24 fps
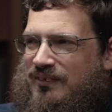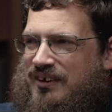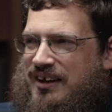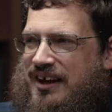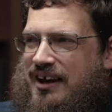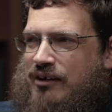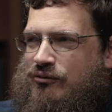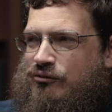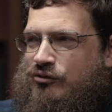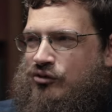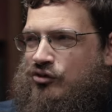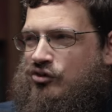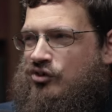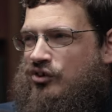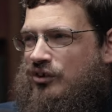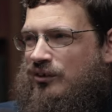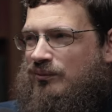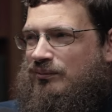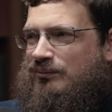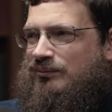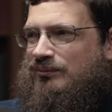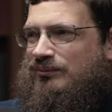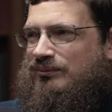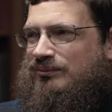gifts
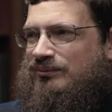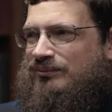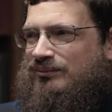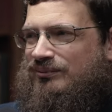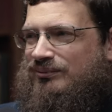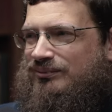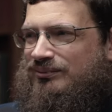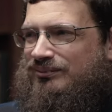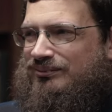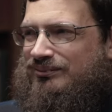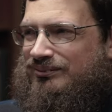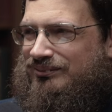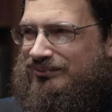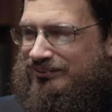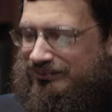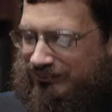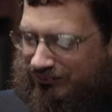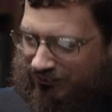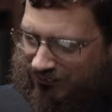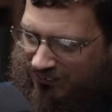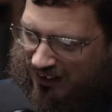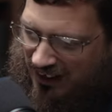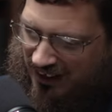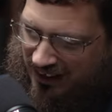hmm.
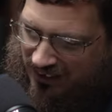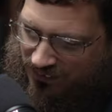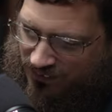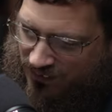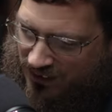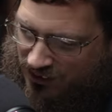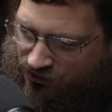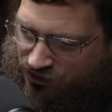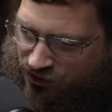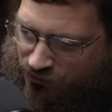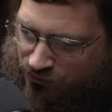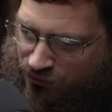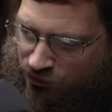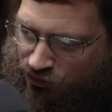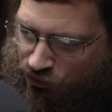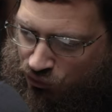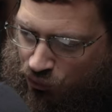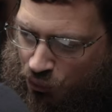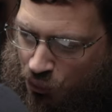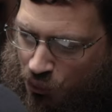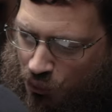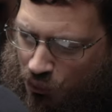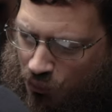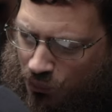and thus of his
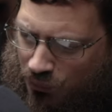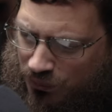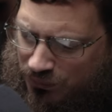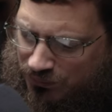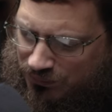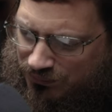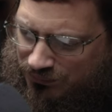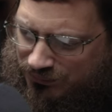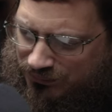rule.